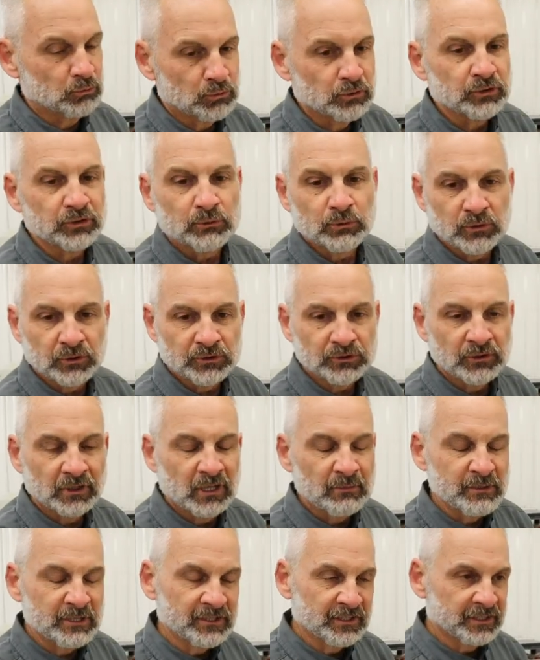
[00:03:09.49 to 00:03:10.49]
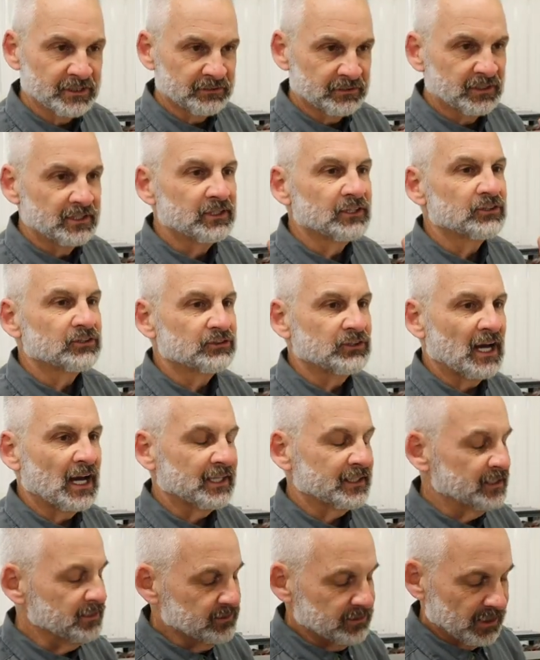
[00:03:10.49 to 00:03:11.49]
were really, really good. I mean, it,
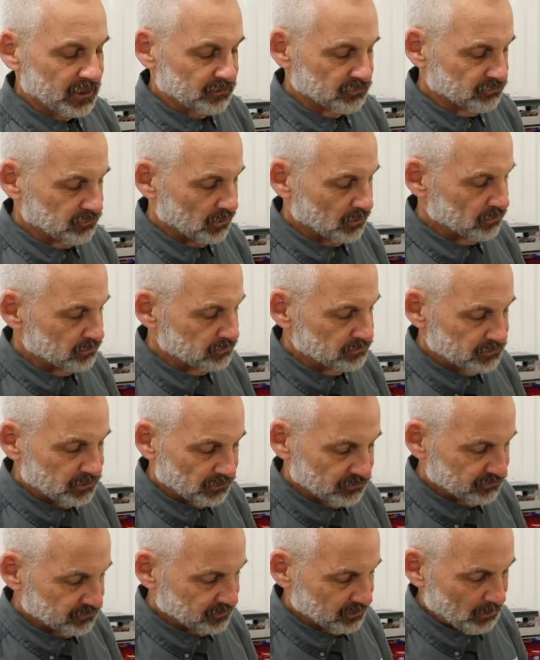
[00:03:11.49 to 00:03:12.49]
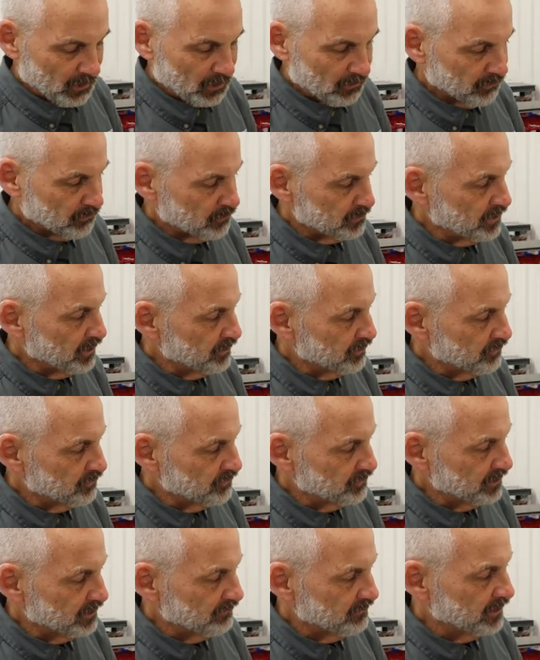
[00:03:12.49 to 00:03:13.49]
stock intakes flow just about 300
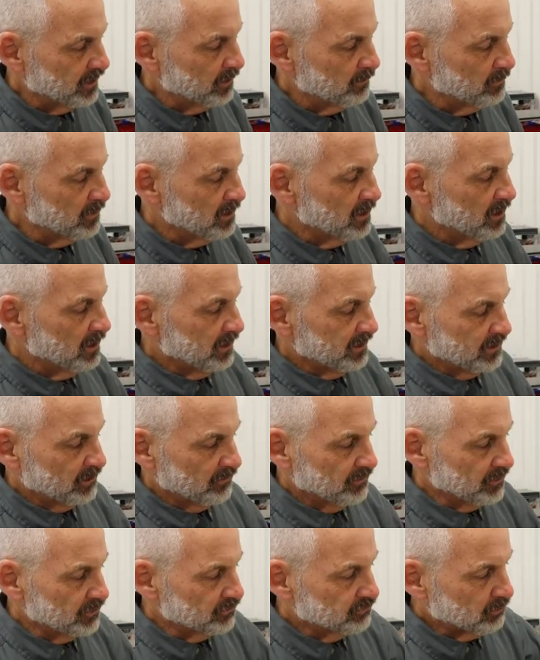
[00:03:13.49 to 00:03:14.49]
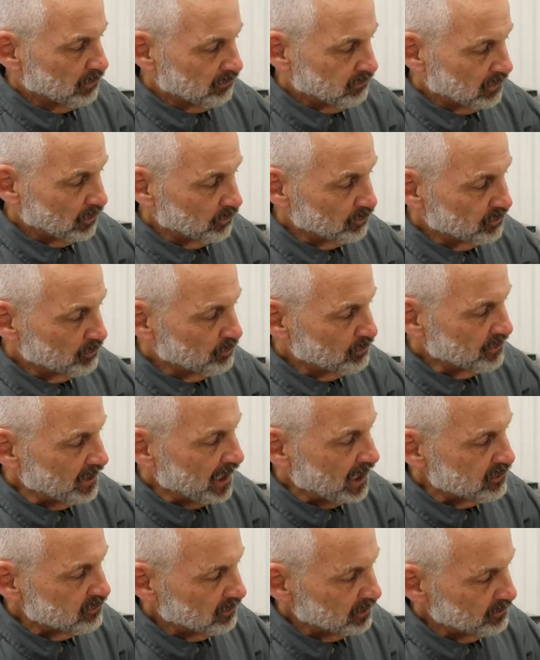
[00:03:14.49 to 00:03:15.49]
CFM. You know, these will flow
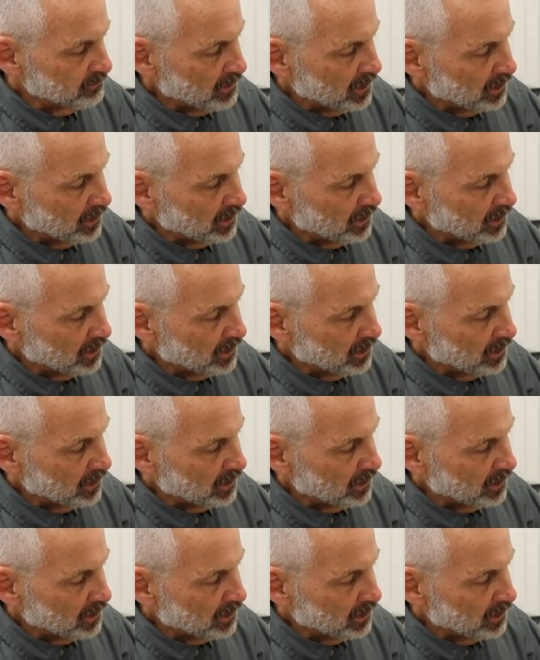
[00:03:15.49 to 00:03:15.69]
substantially